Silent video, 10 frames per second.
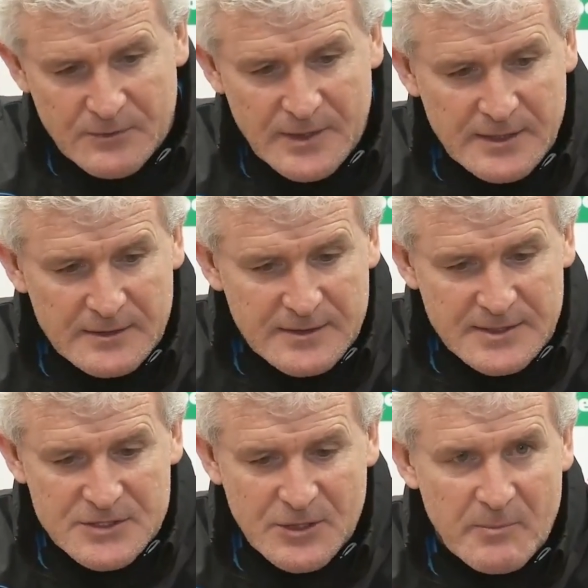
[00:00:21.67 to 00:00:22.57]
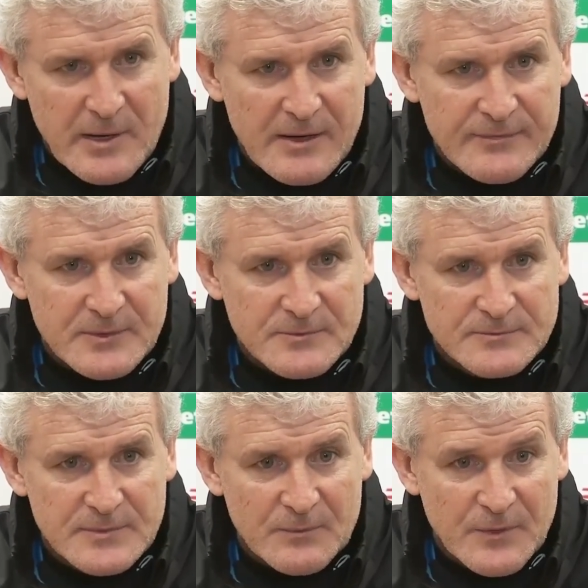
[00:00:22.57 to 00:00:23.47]
We're in the top half
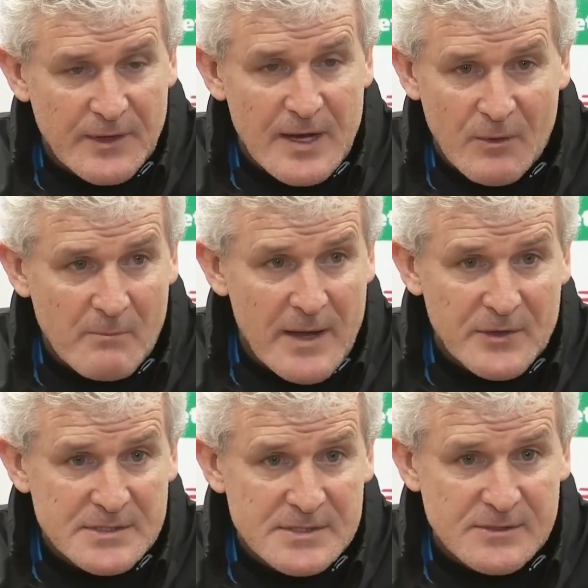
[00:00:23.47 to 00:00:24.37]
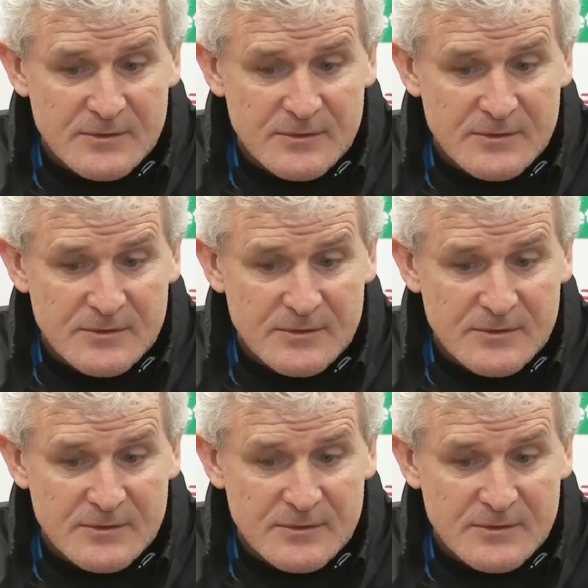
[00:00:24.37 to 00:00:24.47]
and we're there on merit.